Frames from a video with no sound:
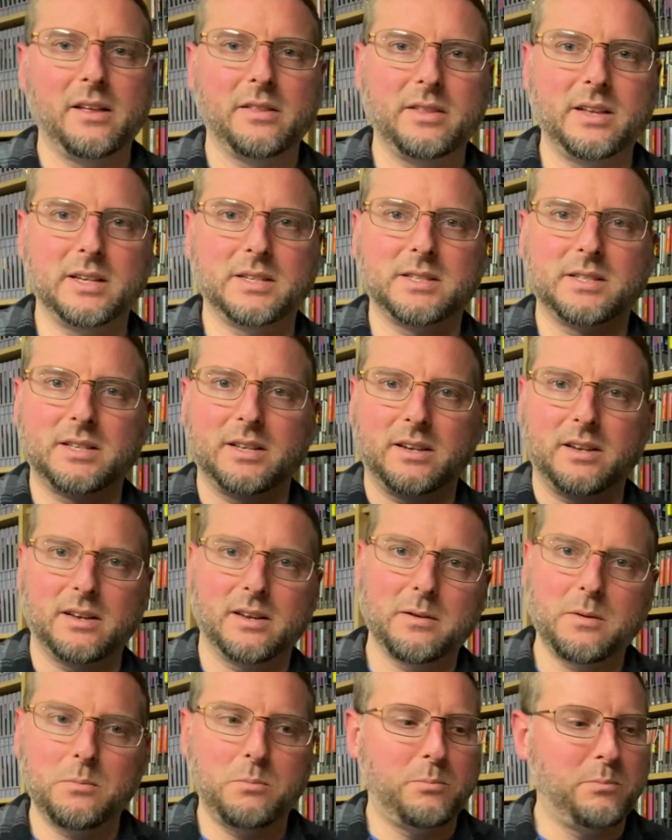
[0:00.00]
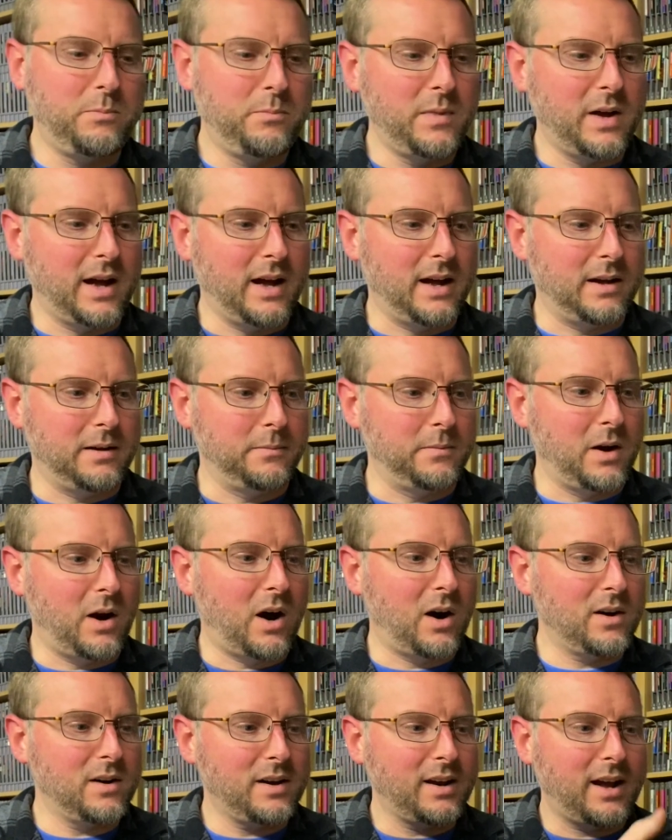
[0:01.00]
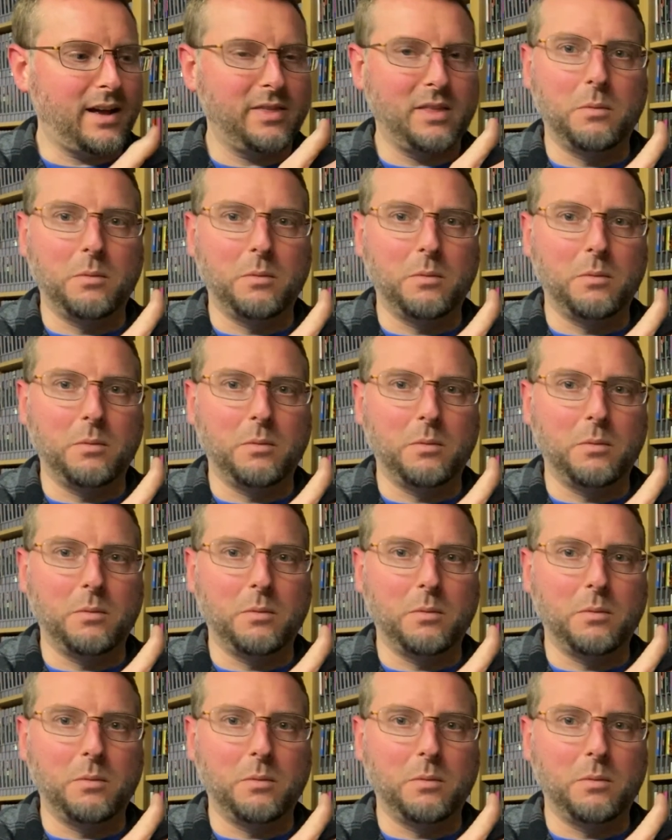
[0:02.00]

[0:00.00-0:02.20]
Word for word: this um, art on